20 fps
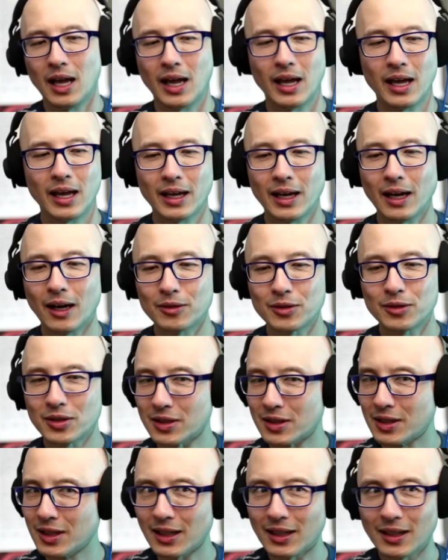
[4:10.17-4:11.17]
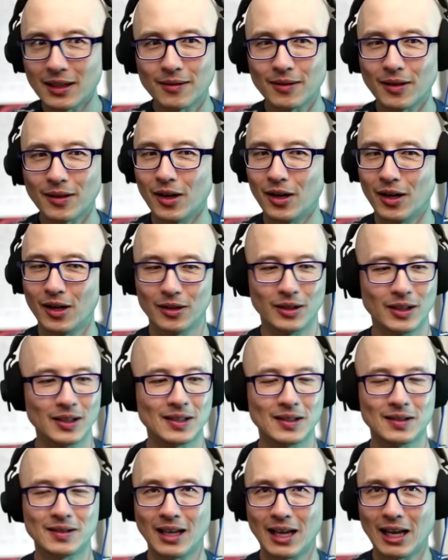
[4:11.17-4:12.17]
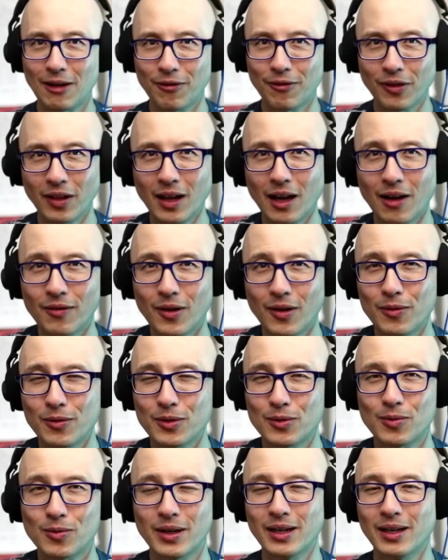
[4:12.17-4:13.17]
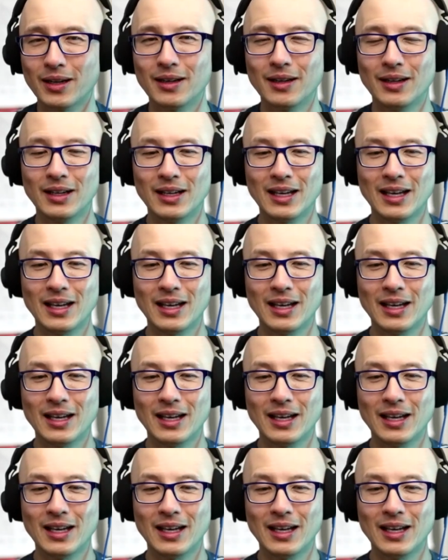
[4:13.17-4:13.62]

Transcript: And I was just thinking, oh, this is everything I've always wanted.